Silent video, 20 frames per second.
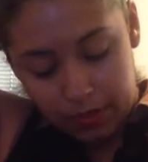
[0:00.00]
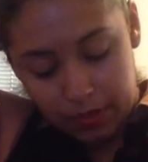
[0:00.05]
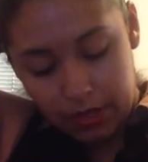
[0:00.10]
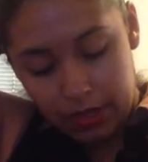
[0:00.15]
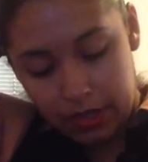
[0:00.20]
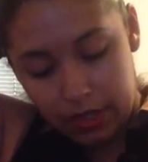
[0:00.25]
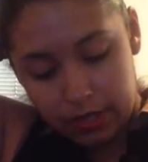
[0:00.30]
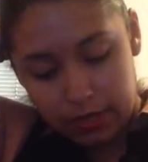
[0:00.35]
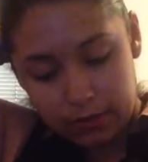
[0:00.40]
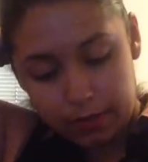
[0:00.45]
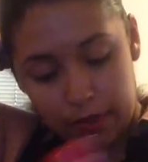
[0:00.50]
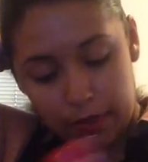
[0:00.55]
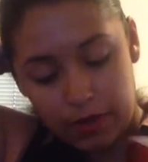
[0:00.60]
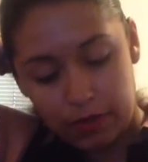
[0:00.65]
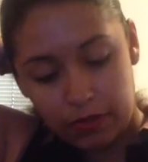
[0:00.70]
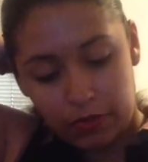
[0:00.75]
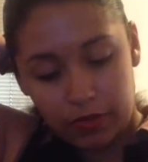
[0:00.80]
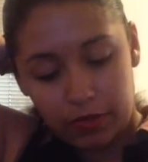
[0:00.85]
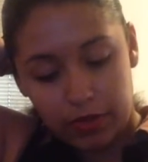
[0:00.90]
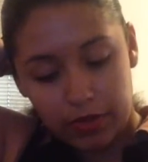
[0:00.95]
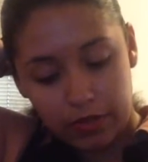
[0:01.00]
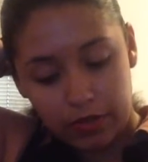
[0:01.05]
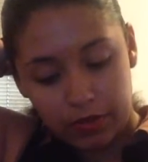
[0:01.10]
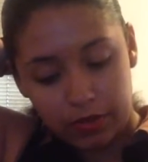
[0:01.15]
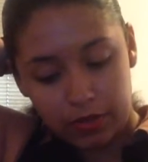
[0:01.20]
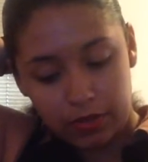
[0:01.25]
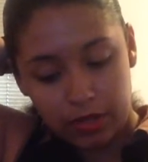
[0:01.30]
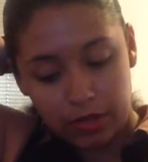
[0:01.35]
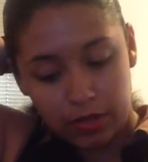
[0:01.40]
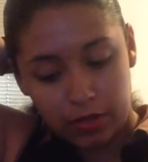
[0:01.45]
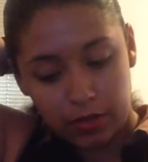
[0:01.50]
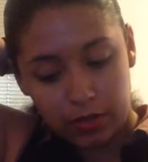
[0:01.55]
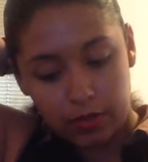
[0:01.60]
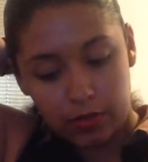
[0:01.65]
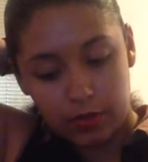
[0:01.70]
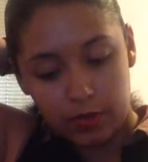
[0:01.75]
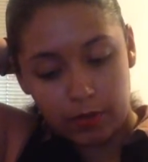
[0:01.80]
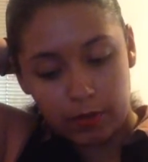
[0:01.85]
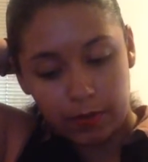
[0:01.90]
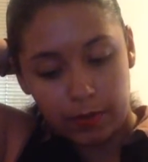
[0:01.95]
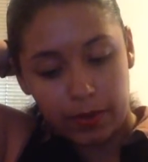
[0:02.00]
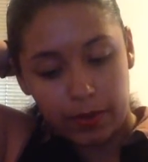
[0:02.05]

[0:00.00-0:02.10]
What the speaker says: it's better for you to